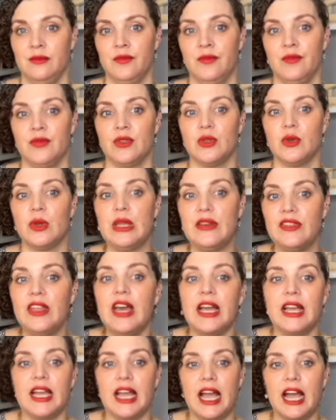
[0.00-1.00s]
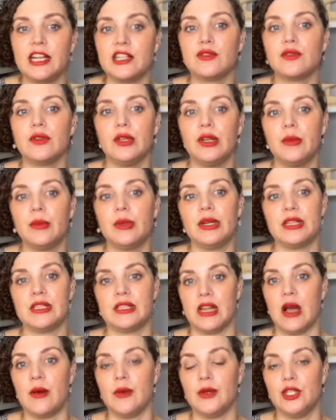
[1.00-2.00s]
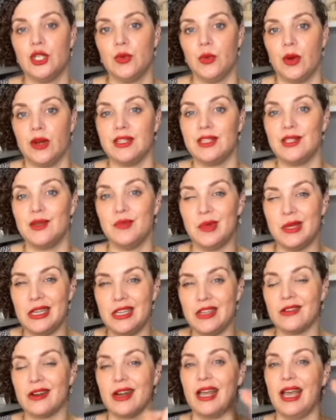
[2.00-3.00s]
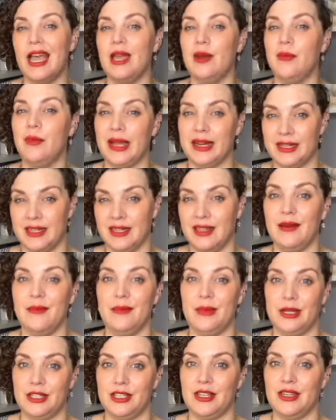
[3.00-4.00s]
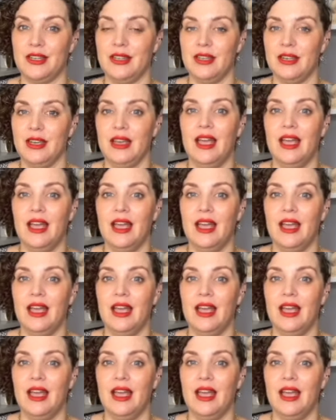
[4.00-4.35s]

So, if that cash flow number is not what you want it to be, you're going to head back to that budget